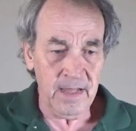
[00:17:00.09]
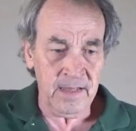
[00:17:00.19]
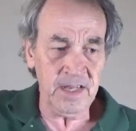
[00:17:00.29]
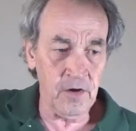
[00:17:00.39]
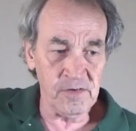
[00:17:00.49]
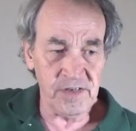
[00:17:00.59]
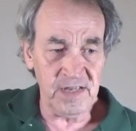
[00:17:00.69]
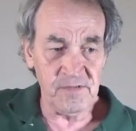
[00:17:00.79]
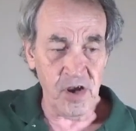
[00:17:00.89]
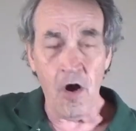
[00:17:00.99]
it
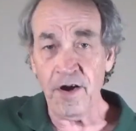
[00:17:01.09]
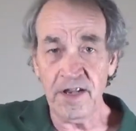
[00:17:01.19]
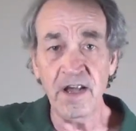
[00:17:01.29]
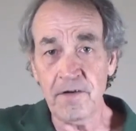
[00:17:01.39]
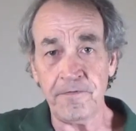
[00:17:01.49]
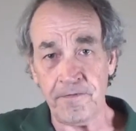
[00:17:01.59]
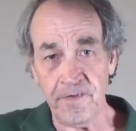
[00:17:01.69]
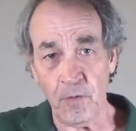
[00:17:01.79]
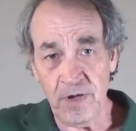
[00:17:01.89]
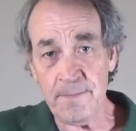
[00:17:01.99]
was hard enough for
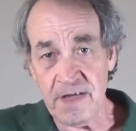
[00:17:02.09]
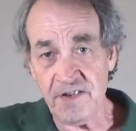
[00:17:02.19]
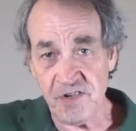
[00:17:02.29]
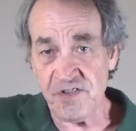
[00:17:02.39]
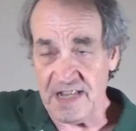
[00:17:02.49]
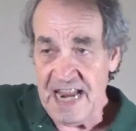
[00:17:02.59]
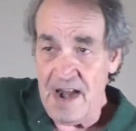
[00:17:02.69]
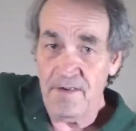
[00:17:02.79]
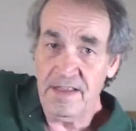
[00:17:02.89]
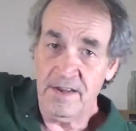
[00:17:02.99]
the women just to
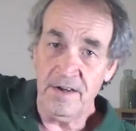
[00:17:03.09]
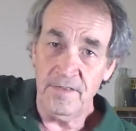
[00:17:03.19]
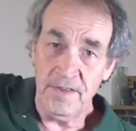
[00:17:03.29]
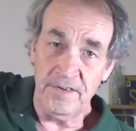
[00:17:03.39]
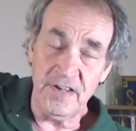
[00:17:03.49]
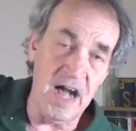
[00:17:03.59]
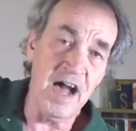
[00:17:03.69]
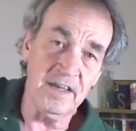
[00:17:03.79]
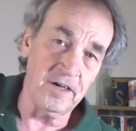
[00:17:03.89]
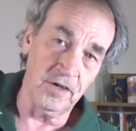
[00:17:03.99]
carry their
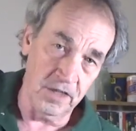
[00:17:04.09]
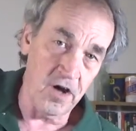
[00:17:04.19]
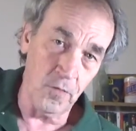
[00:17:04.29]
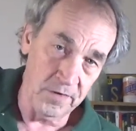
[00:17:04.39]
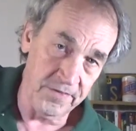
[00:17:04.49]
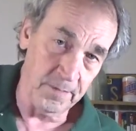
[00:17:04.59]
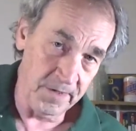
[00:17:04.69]
toddler along with them,